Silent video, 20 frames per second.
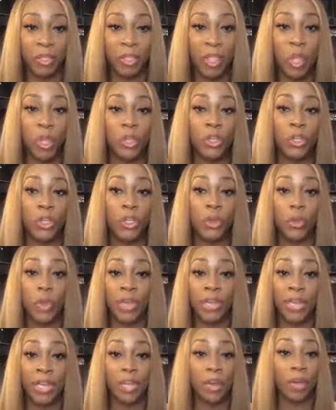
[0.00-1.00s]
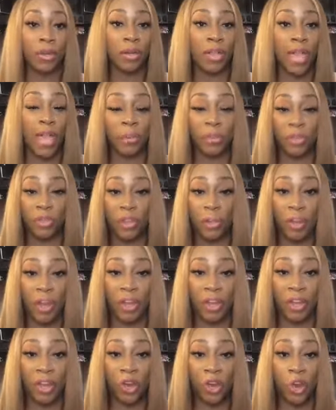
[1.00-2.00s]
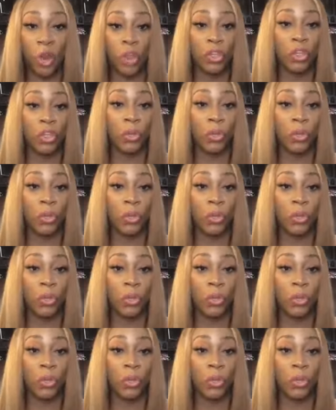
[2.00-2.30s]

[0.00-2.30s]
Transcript: you want to get on the line with your banker or you want to